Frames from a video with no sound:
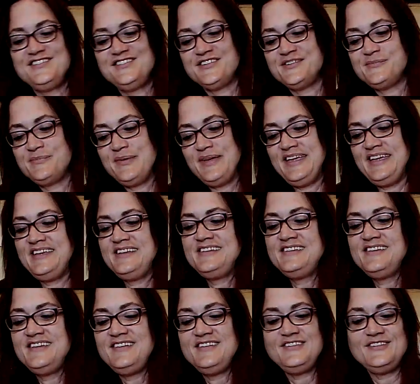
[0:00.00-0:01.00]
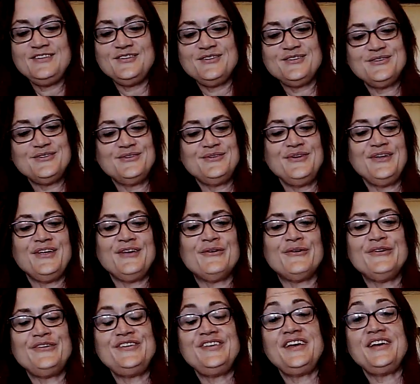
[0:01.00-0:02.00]
jump into
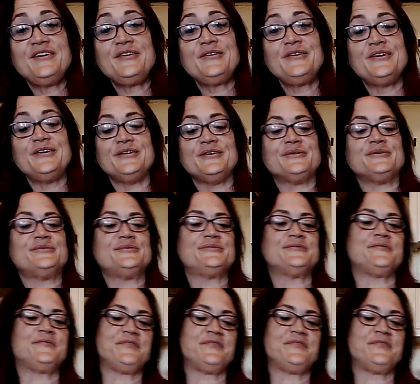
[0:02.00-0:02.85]
your tarot.